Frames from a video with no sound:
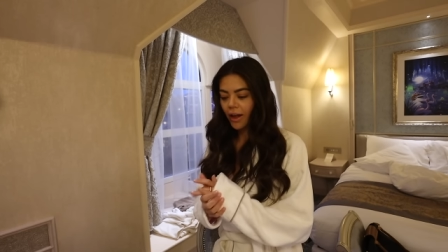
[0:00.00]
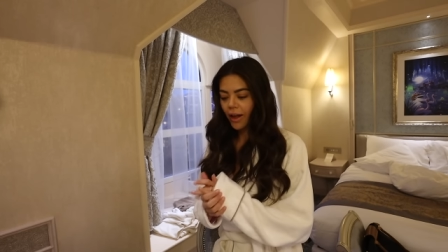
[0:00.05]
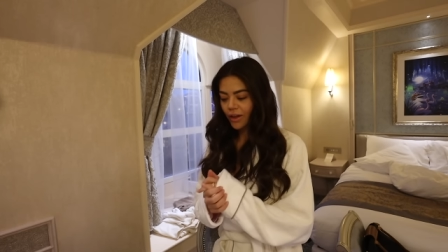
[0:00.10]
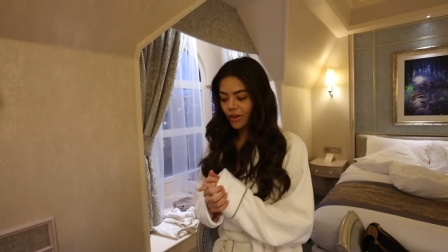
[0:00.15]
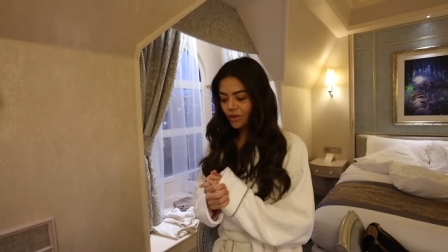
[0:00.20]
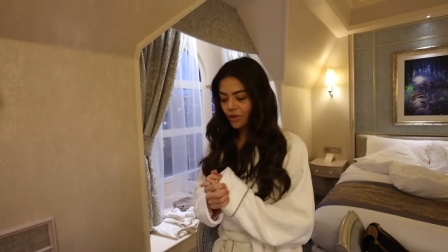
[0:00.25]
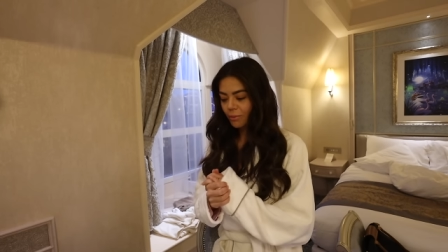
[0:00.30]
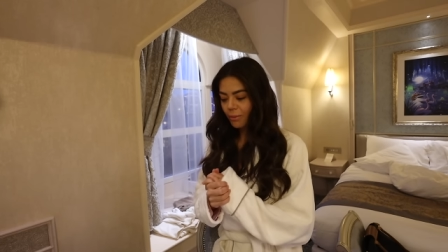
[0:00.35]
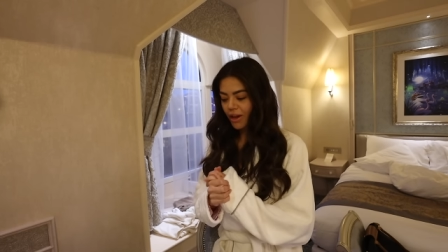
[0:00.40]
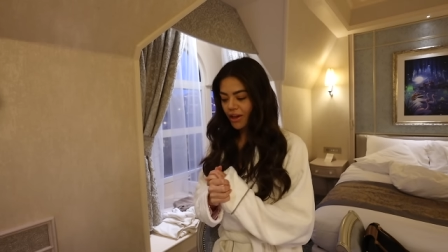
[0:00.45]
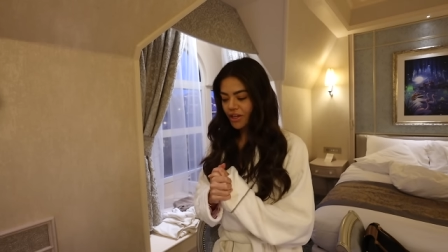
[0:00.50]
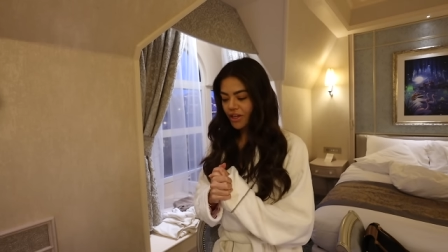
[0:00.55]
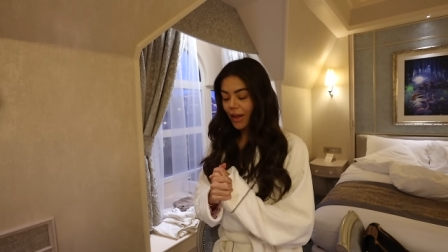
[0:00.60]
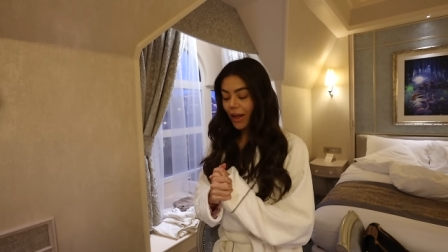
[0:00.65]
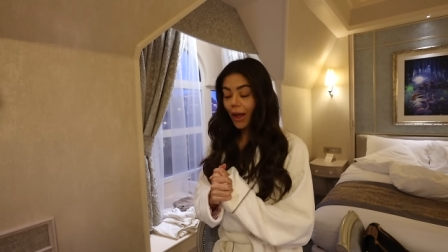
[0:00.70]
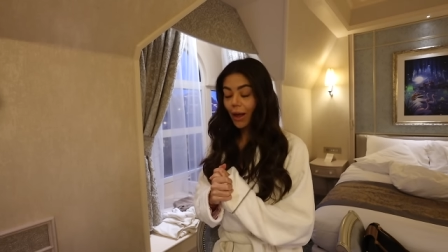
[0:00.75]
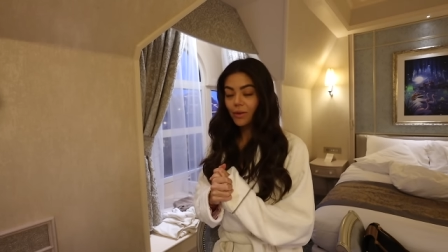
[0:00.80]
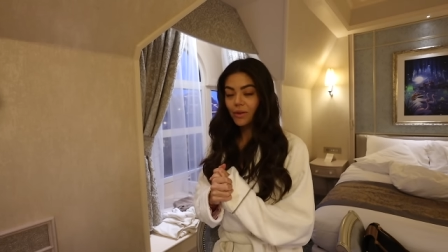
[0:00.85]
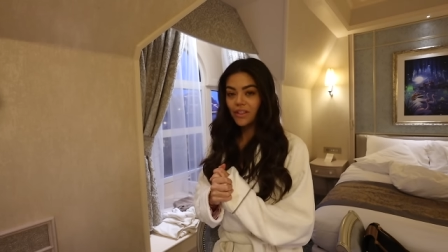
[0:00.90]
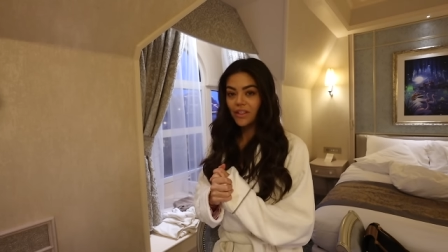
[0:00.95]
extra magic
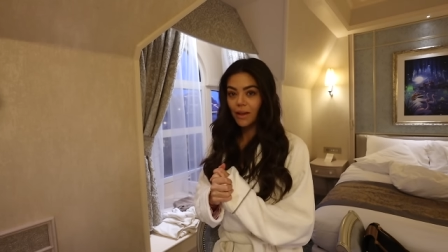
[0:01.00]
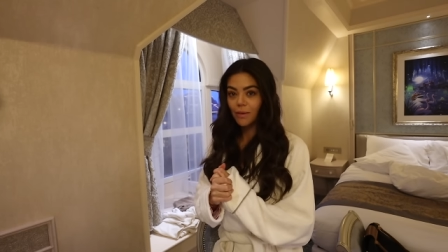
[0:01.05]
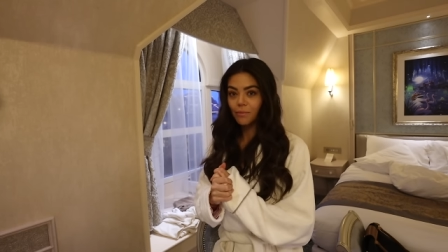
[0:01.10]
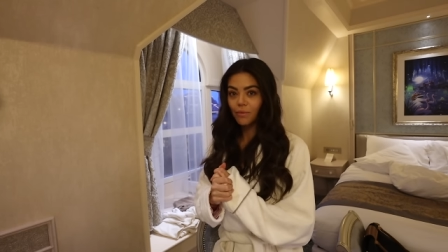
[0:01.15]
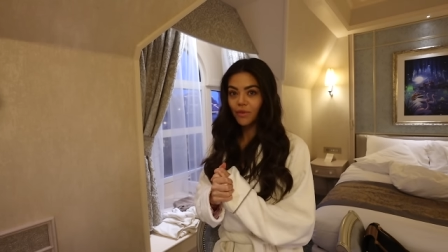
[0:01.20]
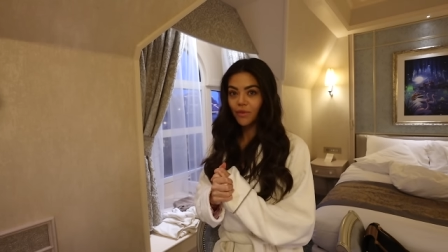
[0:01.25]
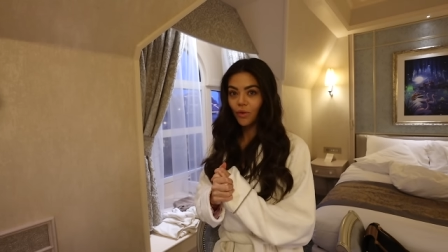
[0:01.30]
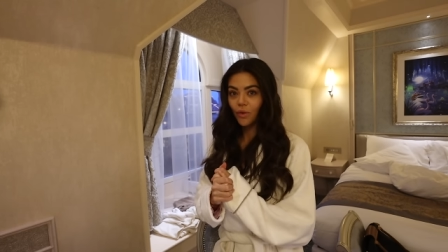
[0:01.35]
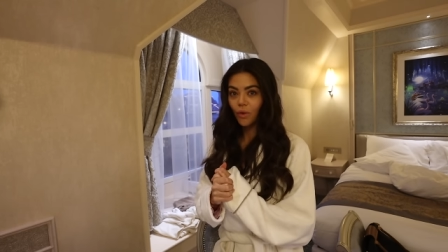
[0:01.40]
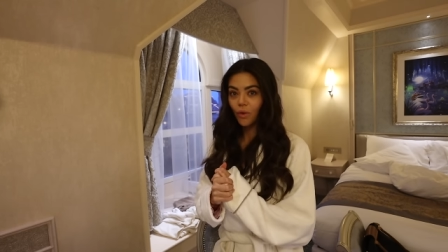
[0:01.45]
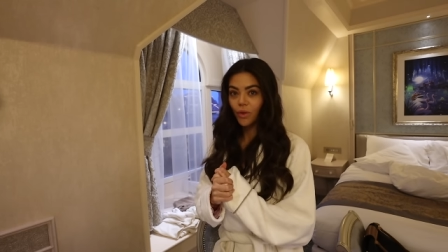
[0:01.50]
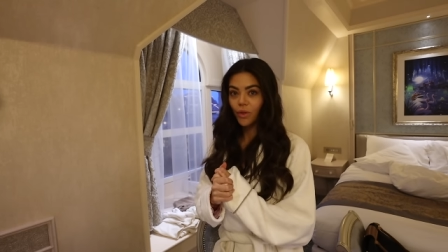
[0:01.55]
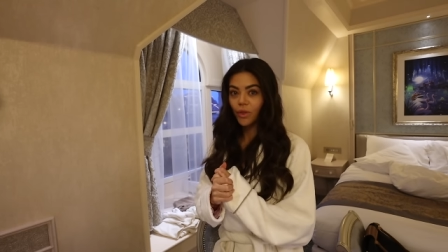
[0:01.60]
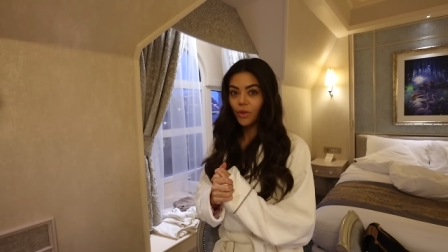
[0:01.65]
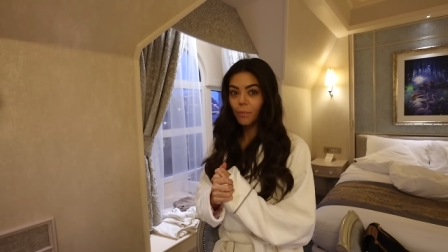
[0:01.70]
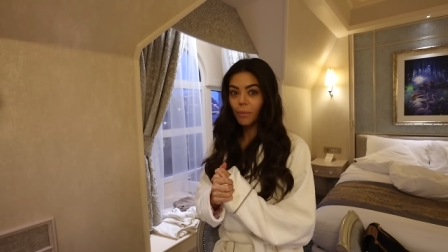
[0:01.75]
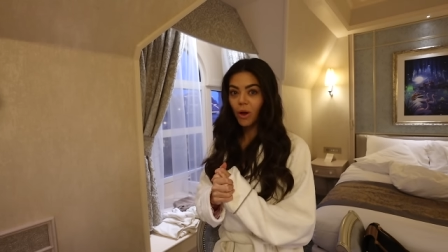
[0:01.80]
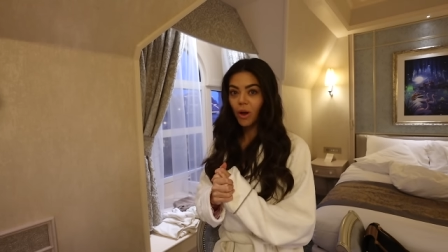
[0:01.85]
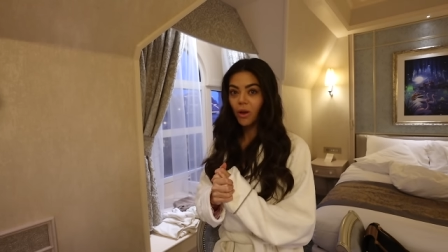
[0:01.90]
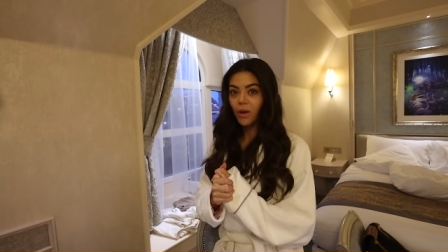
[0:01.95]
hours in before the
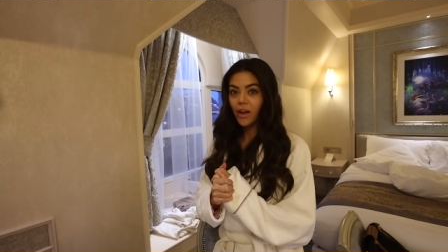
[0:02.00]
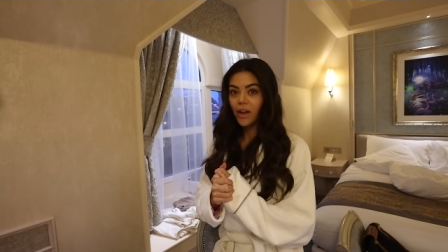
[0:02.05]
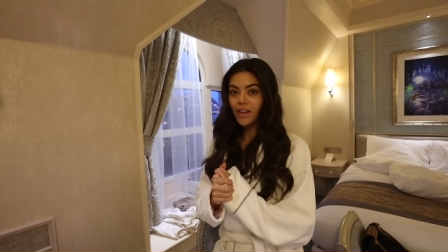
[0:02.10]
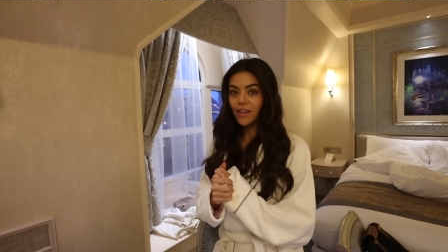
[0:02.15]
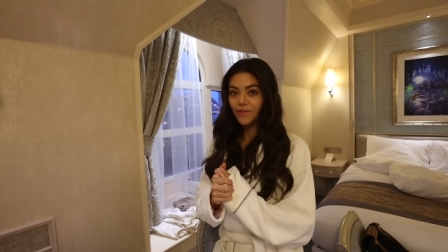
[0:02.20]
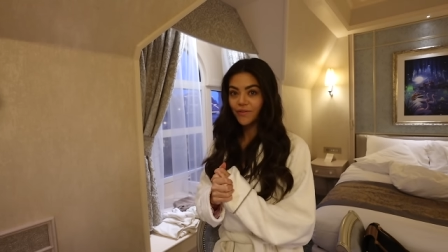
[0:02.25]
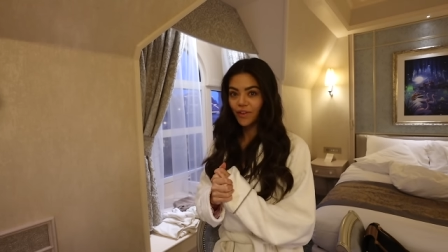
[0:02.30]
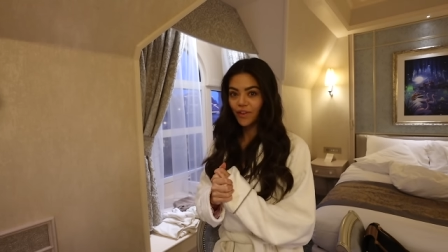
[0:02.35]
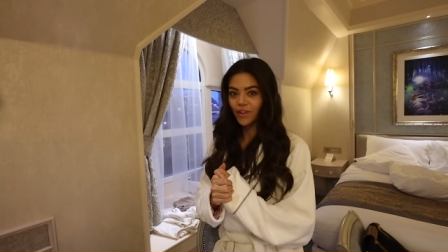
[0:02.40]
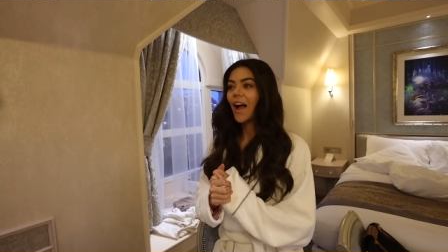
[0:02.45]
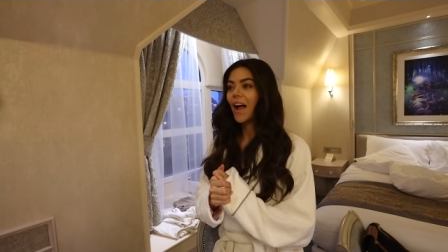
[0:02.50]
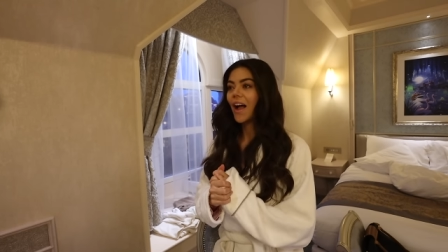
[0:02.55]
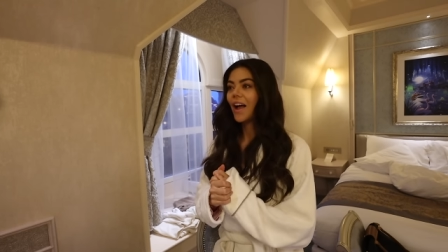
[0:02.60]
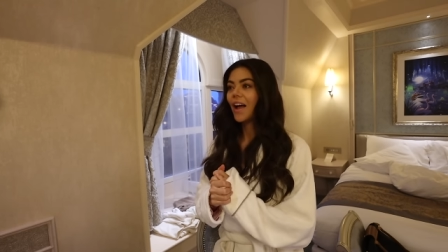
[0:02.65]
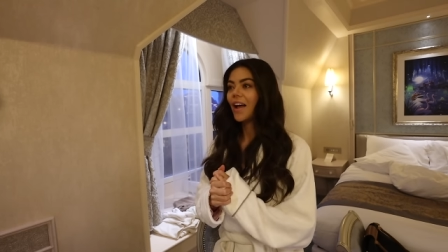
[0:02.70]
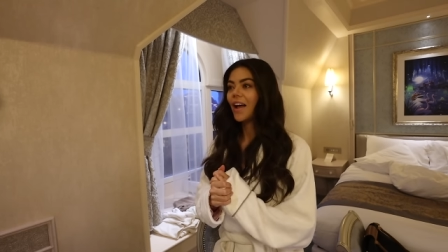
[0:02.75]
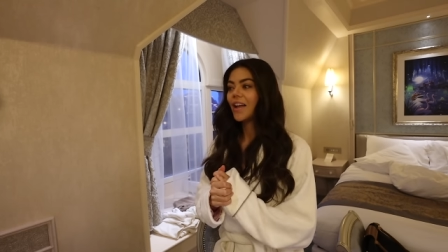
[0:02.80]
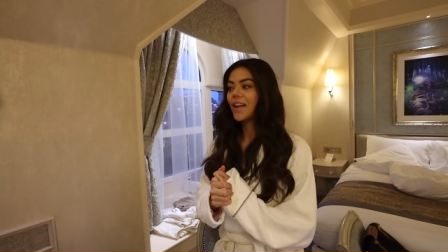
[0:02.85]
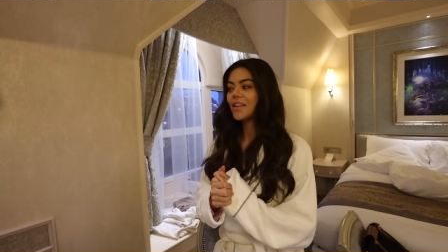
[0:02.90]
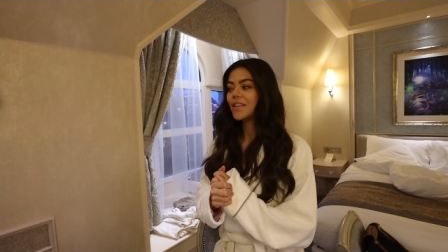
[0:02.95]
park is full.
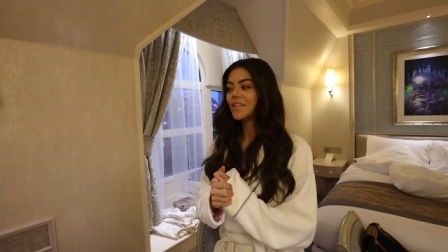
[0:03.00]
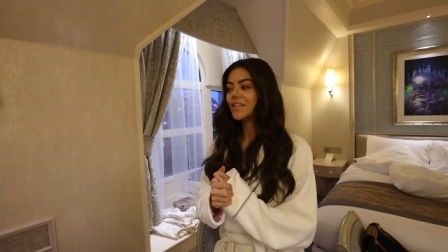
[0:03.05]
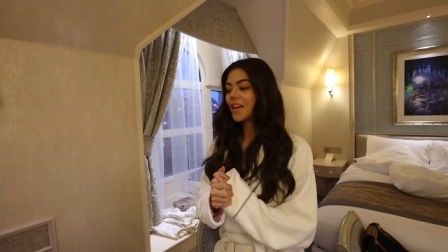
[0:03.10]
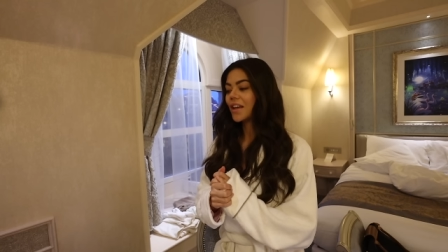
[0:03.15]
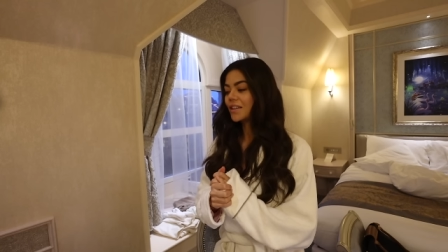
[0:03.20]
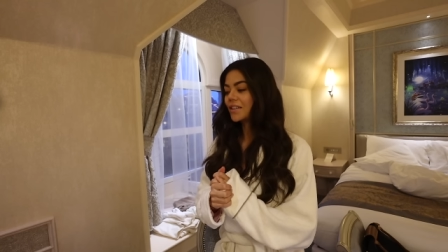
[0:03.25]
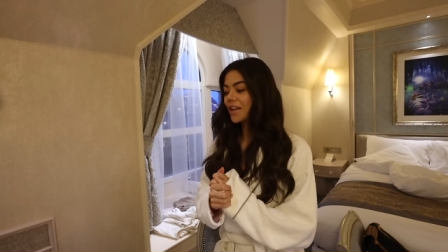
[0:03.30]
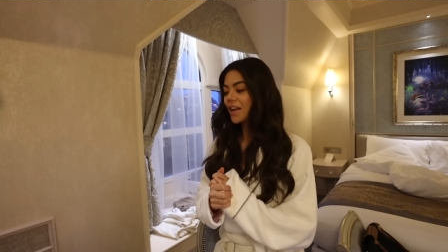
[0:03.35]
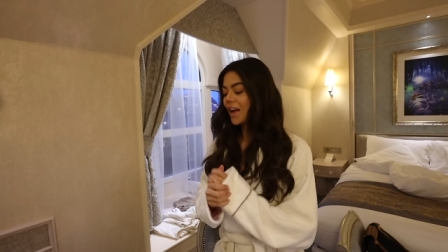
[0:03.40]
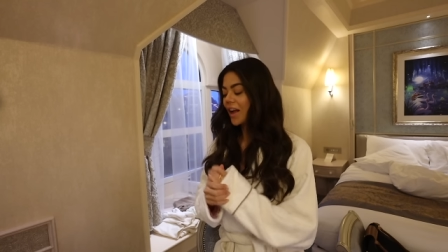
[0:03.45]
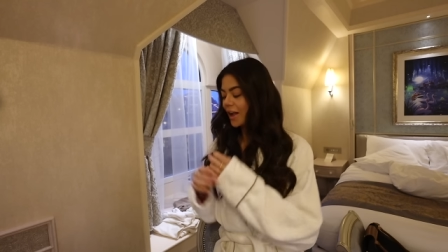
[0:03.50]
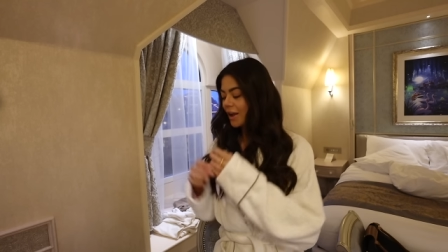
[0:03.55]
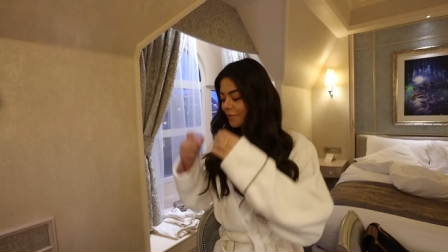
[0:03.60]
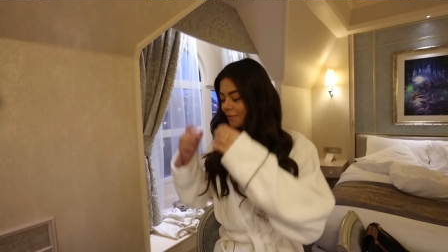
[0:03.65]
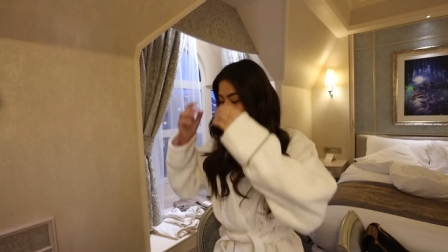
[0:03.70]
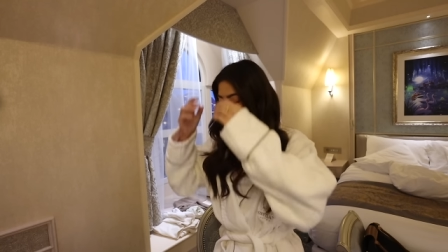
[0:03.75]
And I am